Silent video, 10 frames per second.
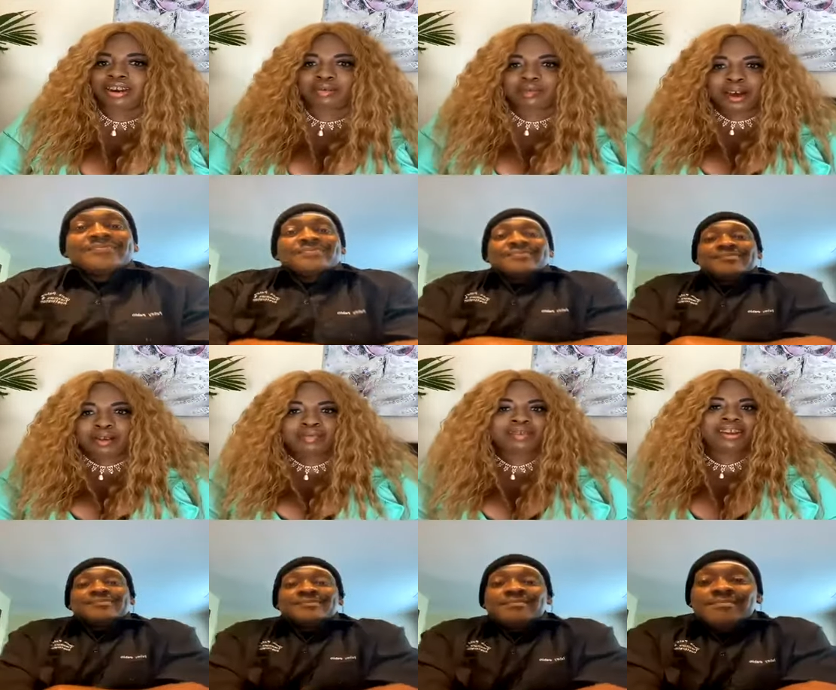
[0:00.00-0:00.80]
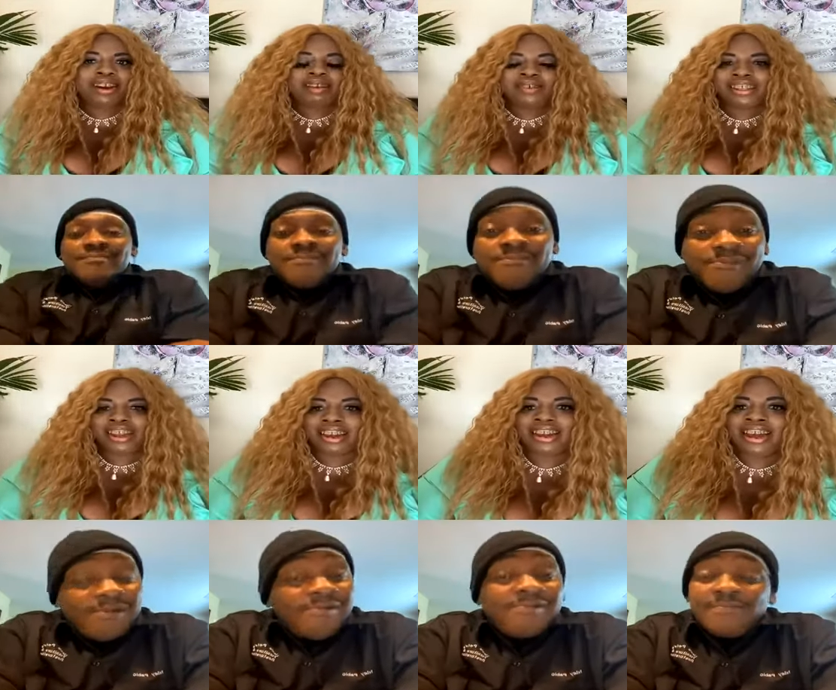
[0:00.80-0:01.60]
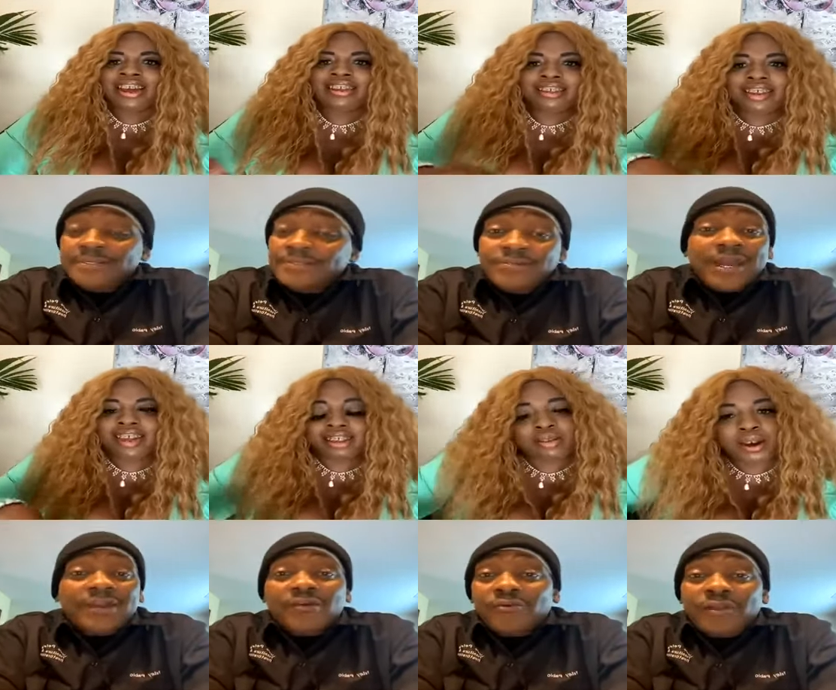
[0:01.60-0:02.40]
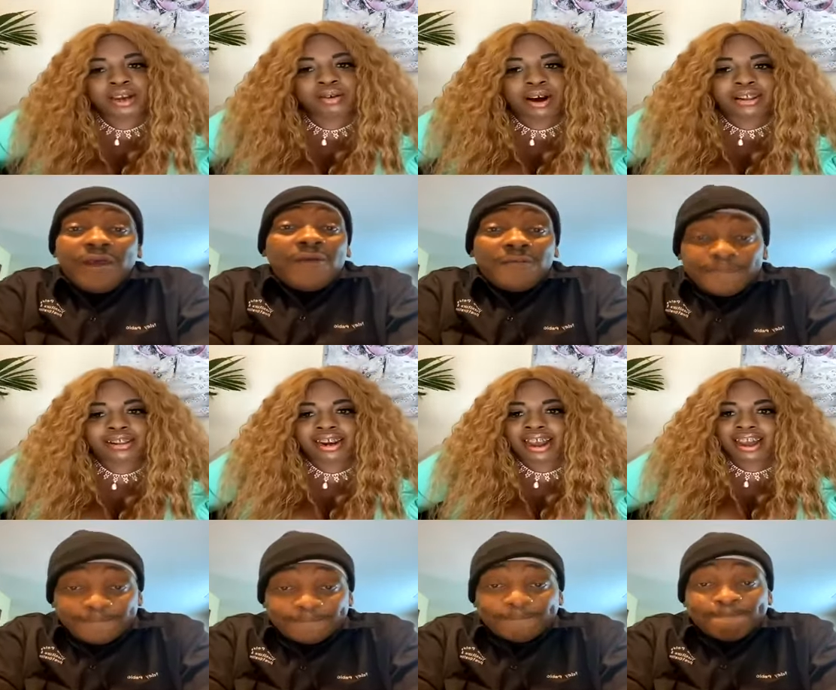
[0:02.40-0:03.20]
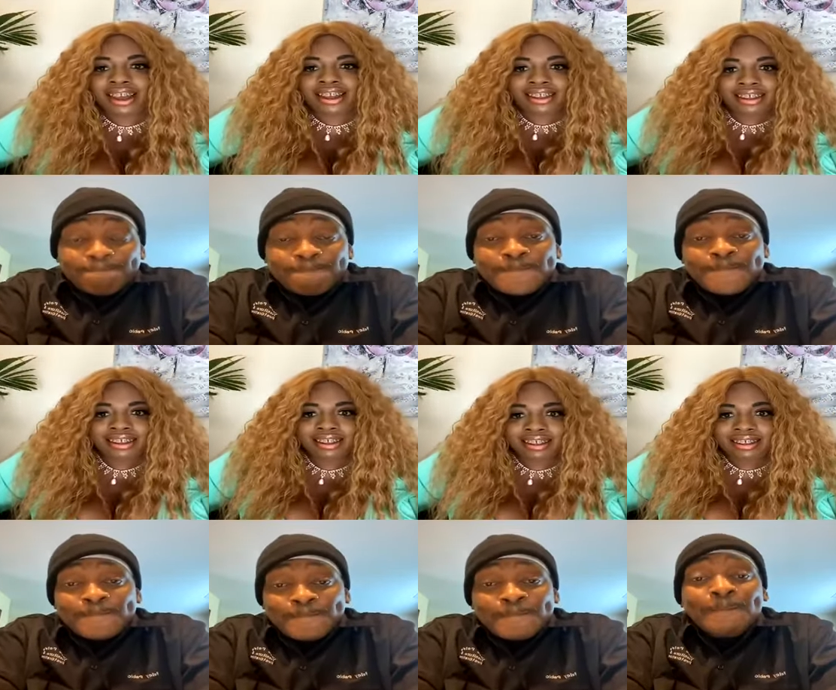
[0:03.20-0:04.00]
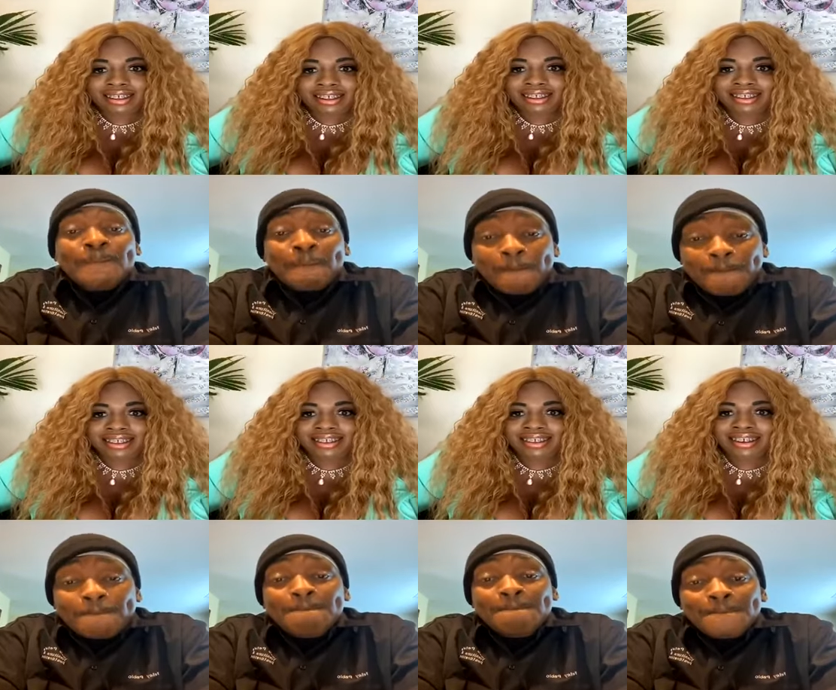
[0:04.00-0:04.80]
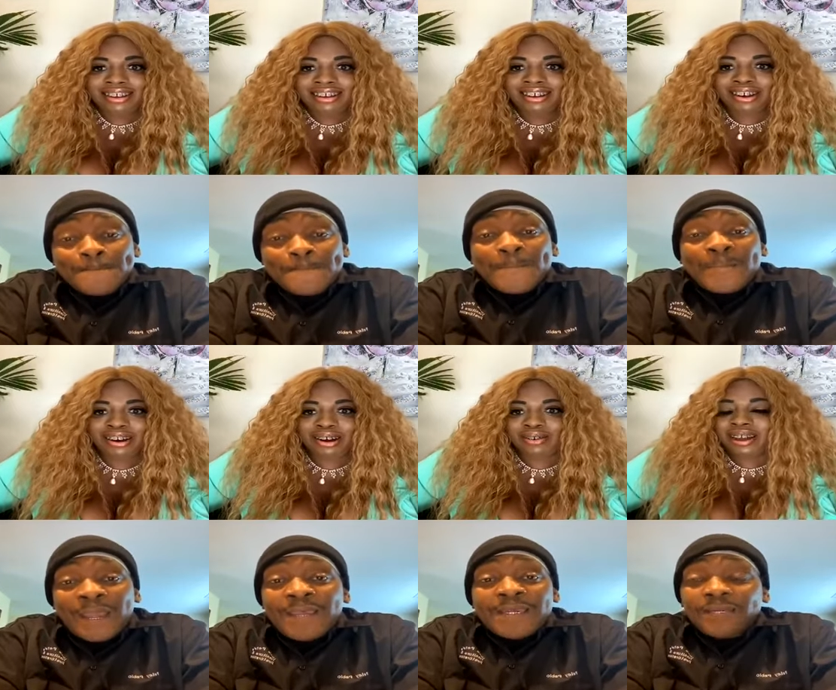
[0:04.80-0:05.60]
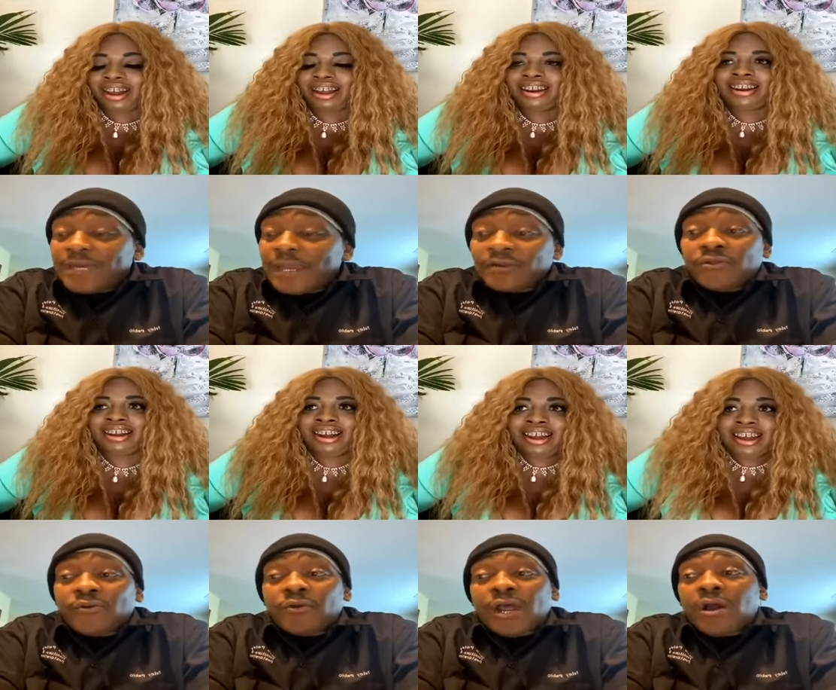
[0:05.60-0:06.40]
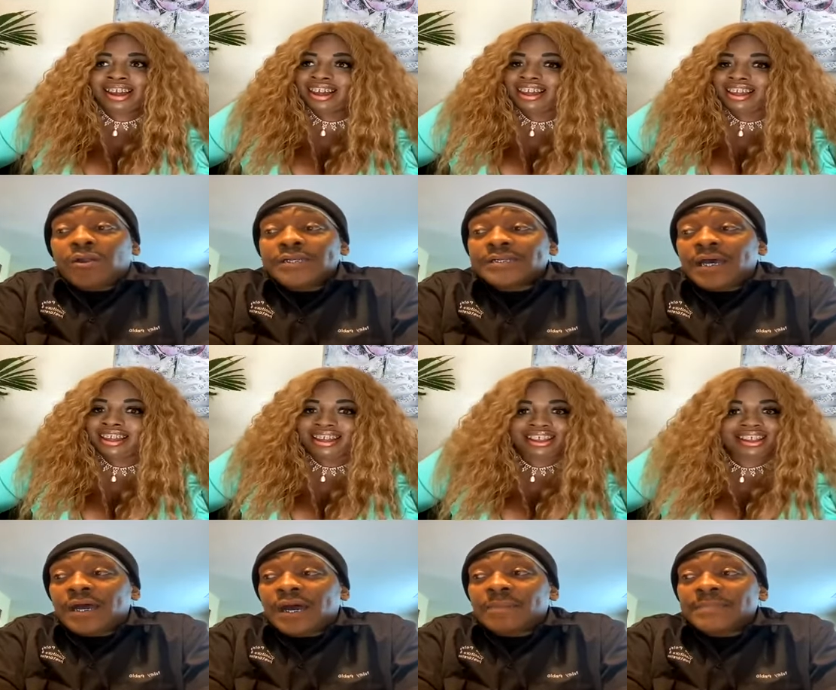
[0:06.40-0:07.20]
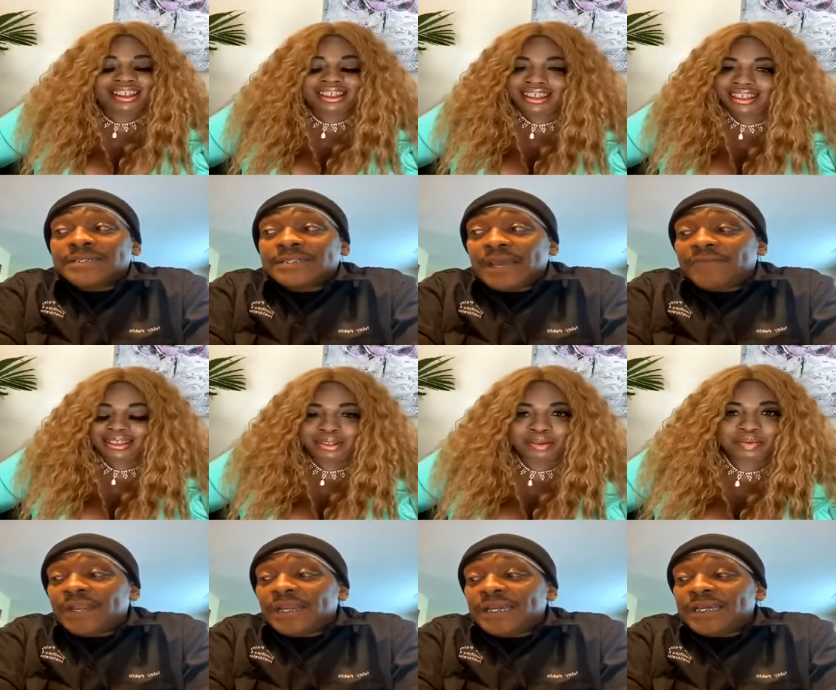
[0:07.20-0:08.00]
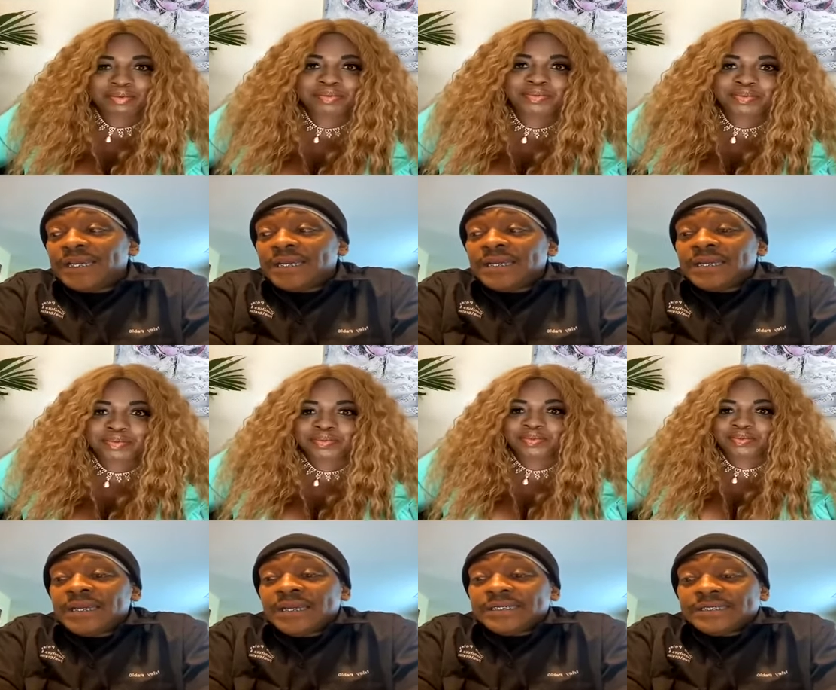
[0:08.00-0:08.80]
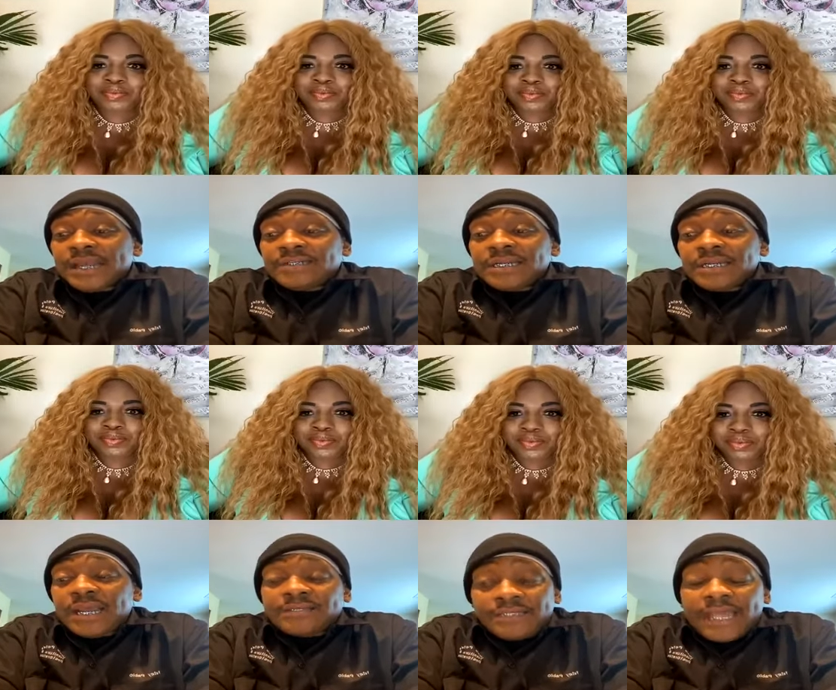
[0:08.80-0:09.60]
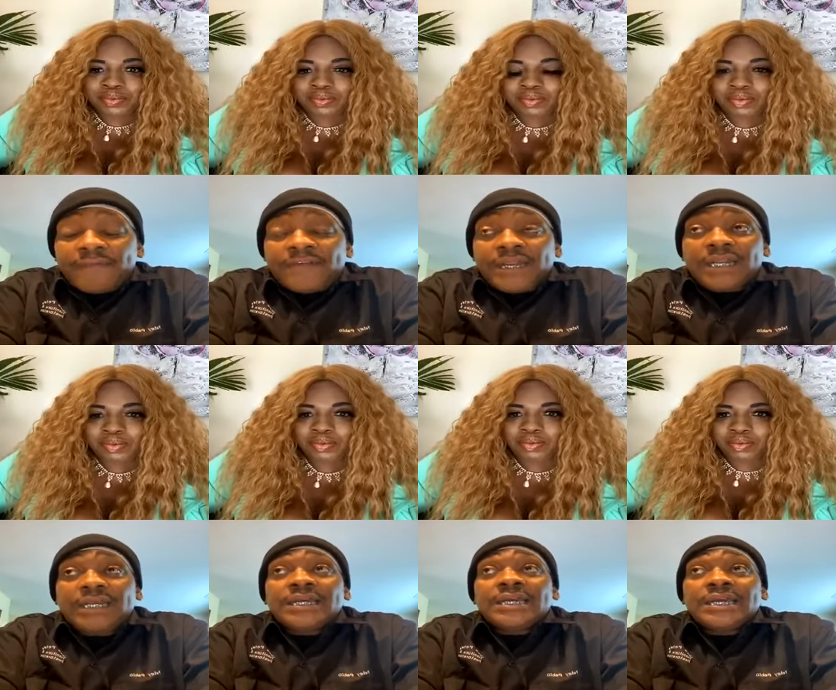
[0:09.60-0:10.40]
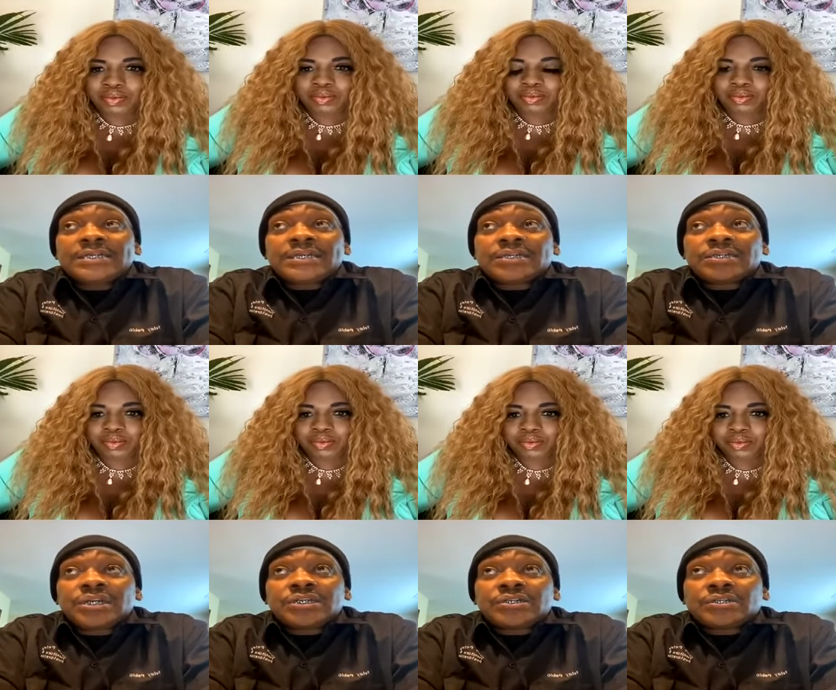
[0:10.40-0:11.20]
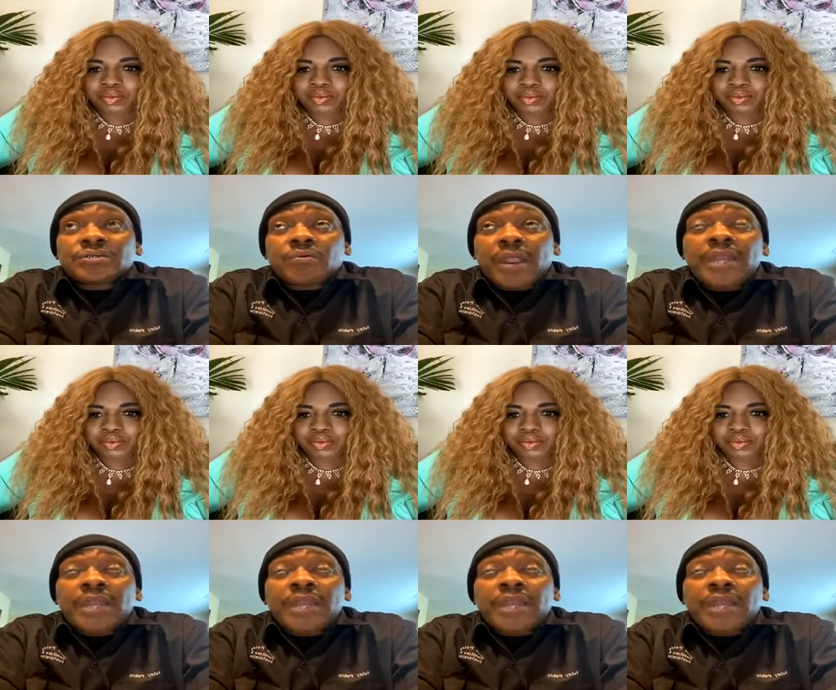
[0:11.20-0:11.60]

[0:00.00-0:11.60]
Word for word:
Speaker 1: bumps and everything to get to, to where you are today. Mm-hmm. You know, and
Speaker 2: all it's uh, um it's definitely it's destined it definitely is a is a training